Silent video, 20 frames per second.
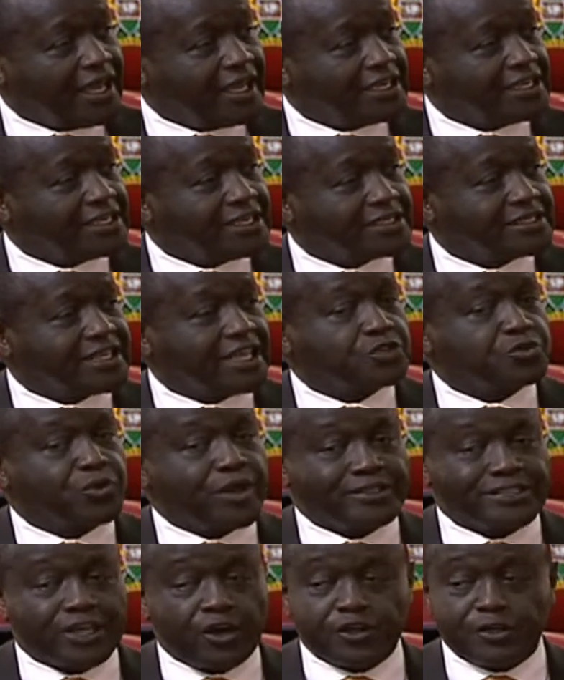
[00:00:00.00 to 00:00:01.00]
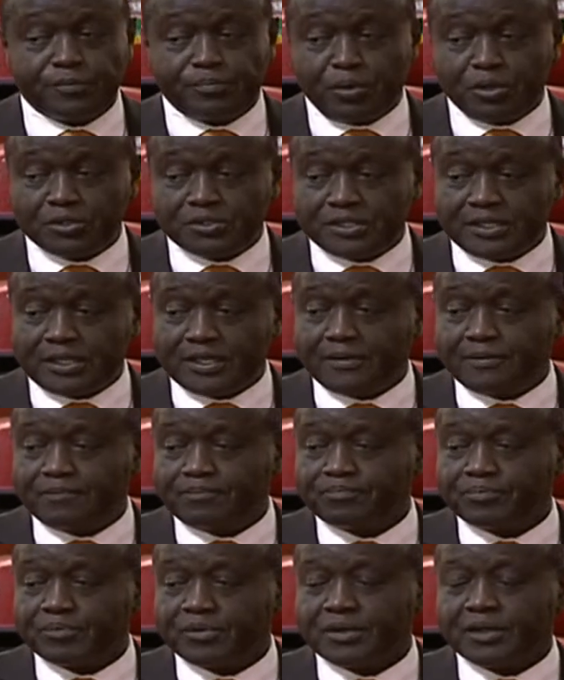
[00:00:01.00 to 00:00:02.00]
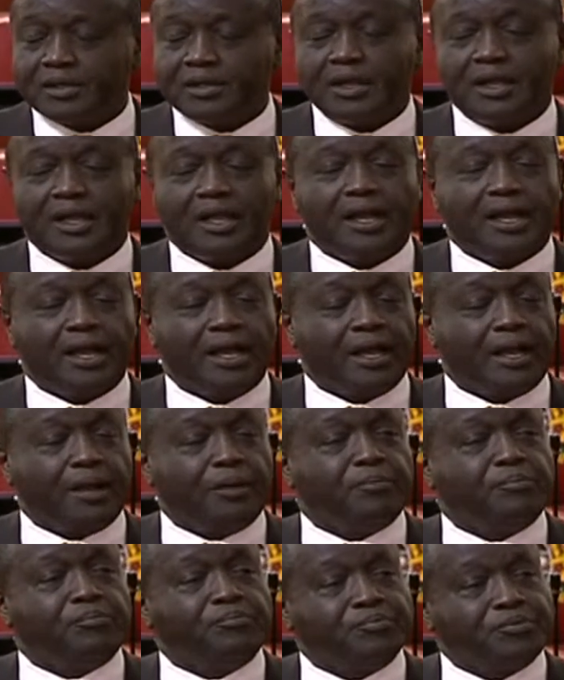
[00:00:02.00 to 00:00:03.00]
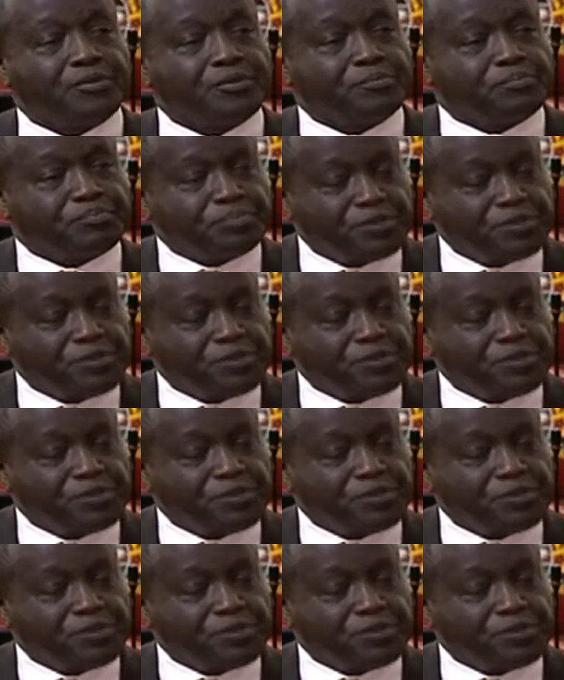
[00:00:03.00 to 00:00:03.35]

and that we are now reporting um,